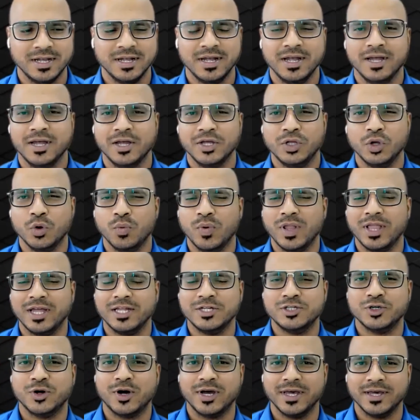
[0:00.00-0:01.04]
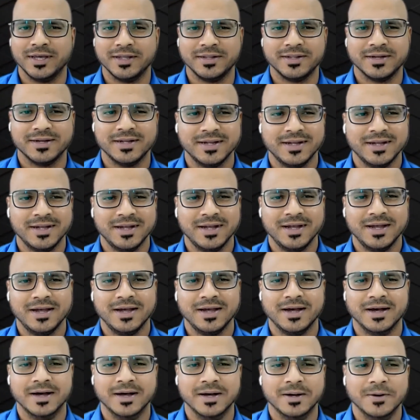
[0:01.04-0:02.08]
you will enjoy
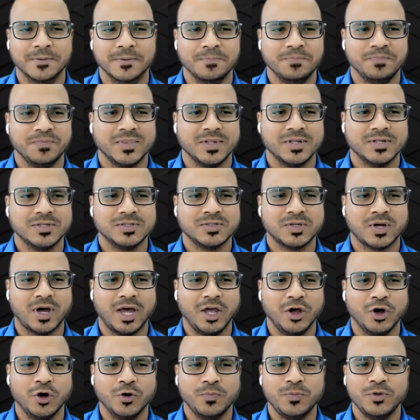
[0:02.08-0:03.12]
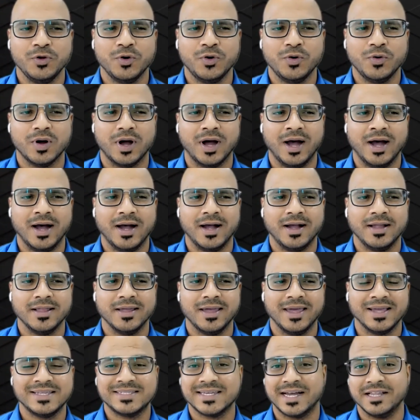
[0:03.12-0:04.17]
it. So I hope you are
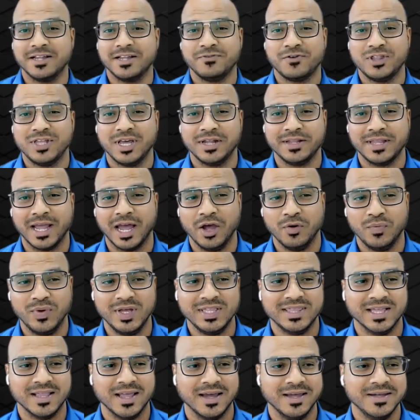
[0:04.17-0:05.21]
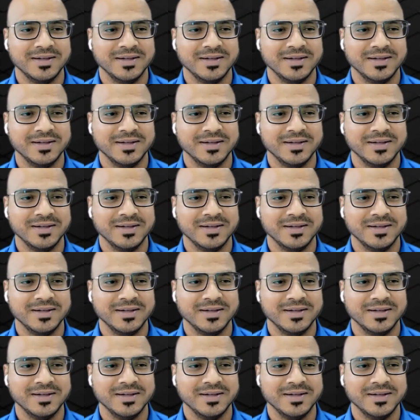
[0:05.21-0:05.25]
excited for the entire week, Dalai.